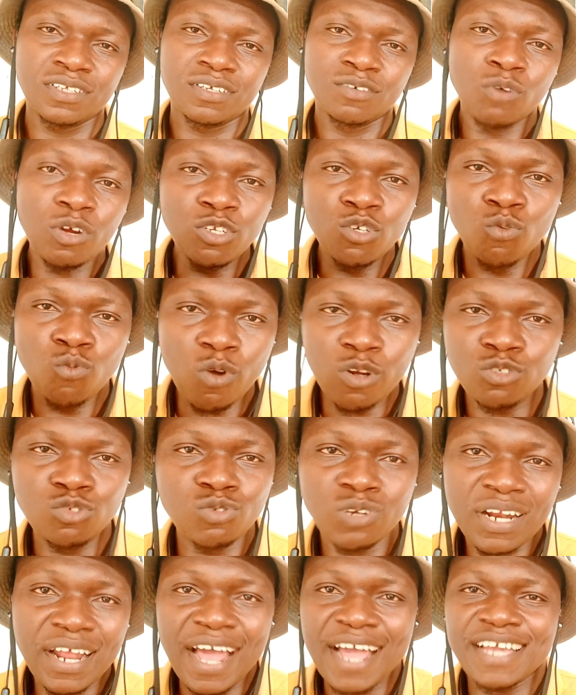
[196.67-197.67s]
When you want
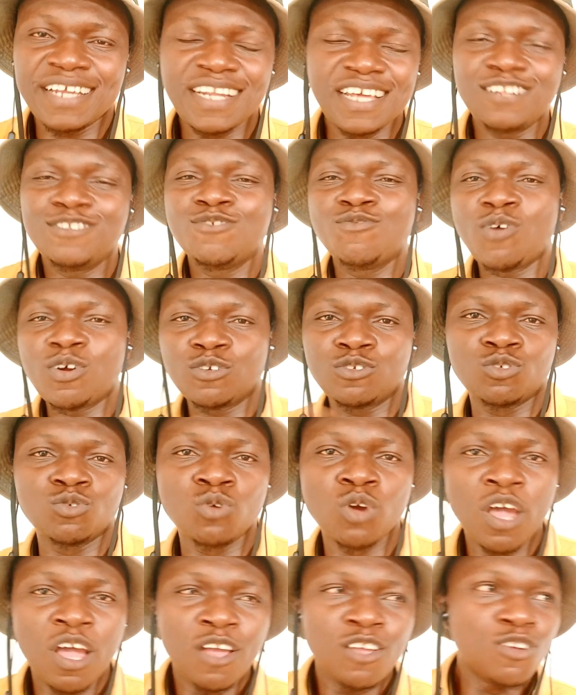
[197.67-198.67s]
to lie, then you want
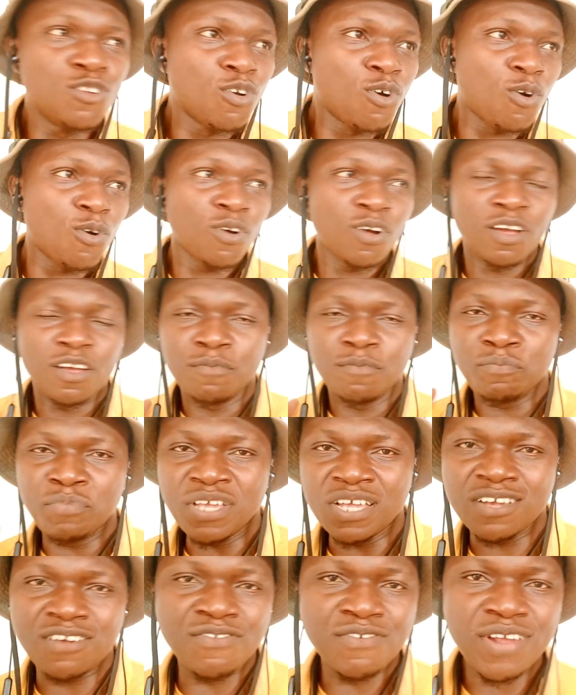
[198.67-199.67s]
to, you know,
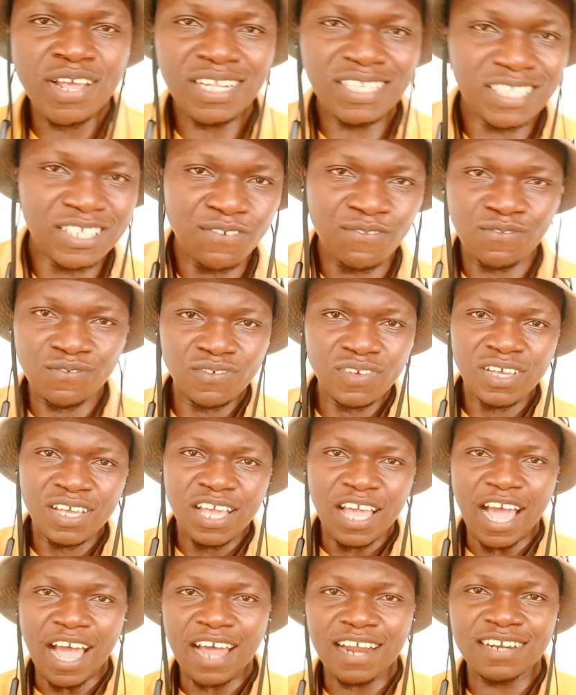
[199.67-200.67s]
be creative
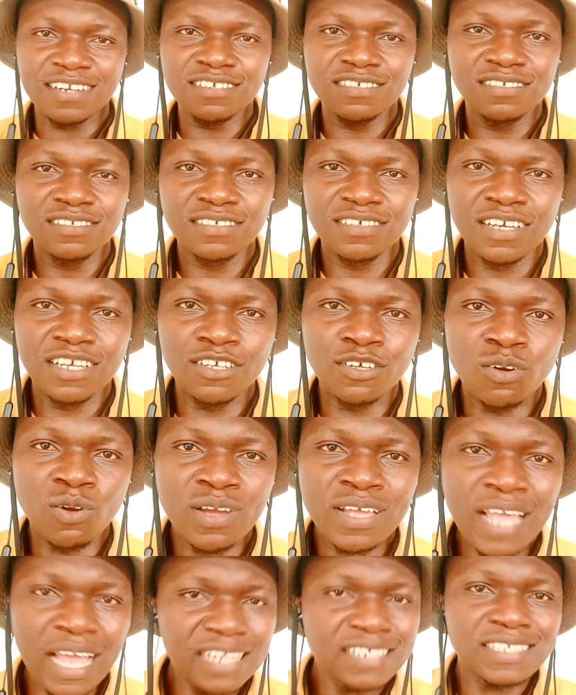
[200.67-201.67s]
and, you
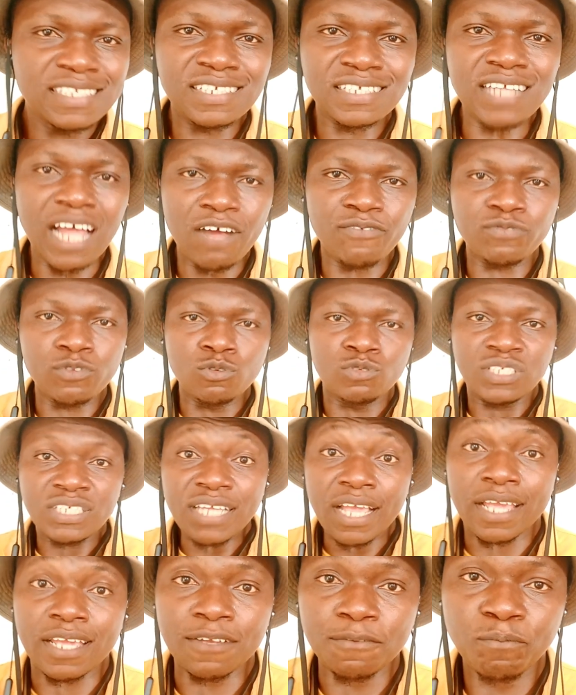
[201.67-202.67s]
know, get stuff to
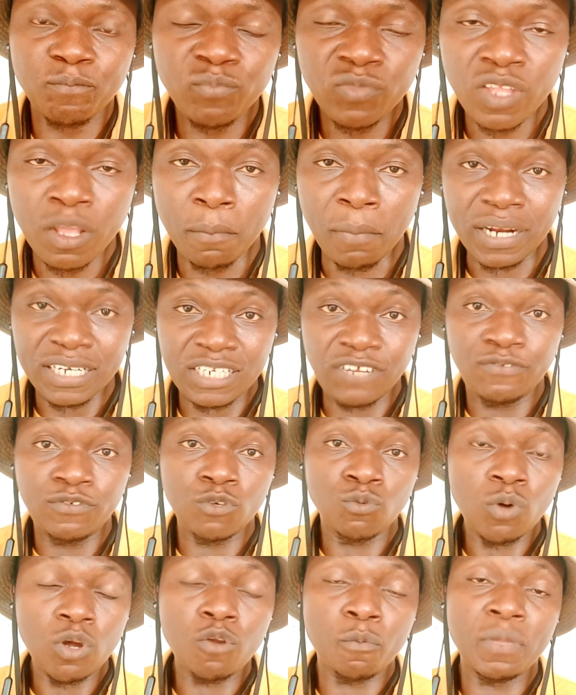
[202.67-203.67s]
say. But if
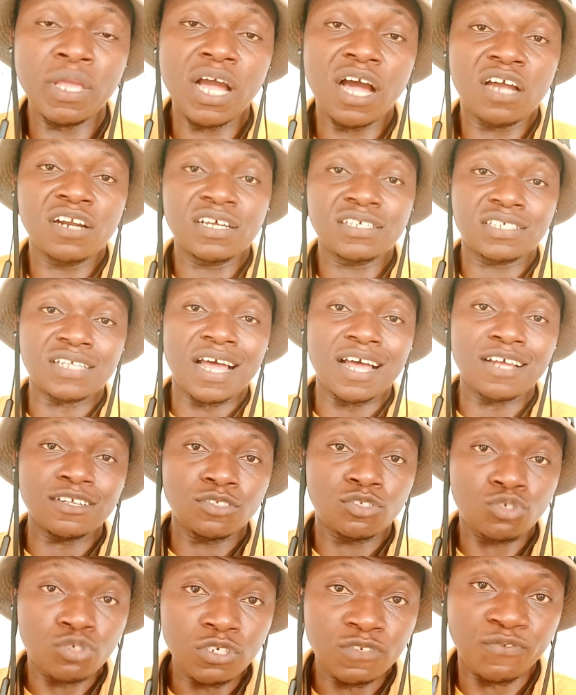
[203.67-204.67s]
you want to be honest
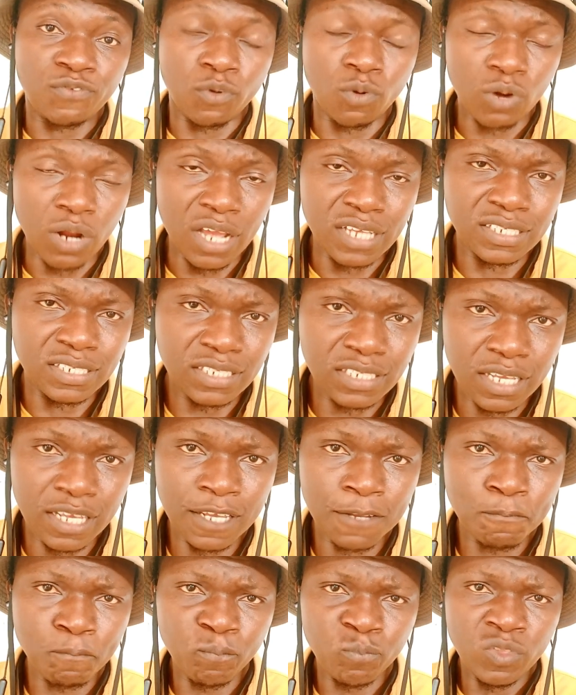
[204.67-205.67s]
and truthful and
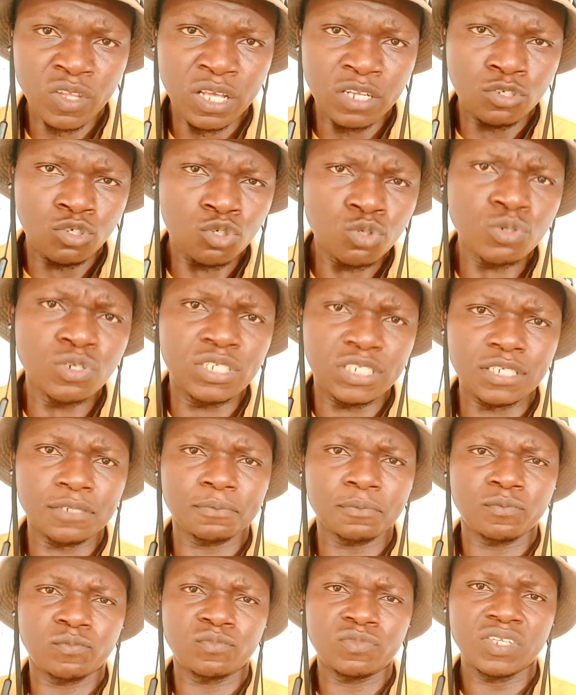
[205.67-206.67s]
say
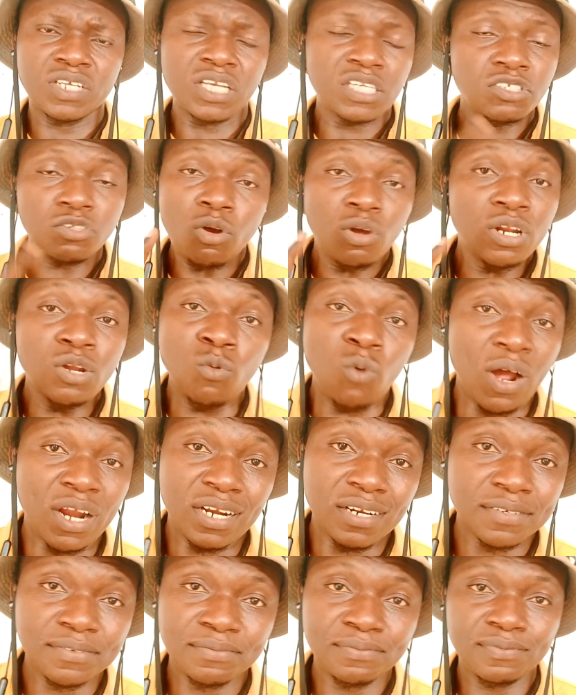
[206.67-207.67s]
truth, it's only
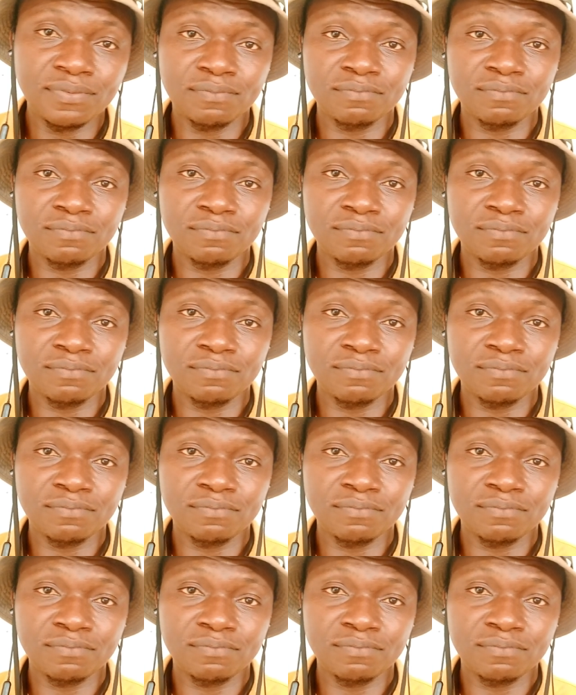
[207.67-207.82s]
one.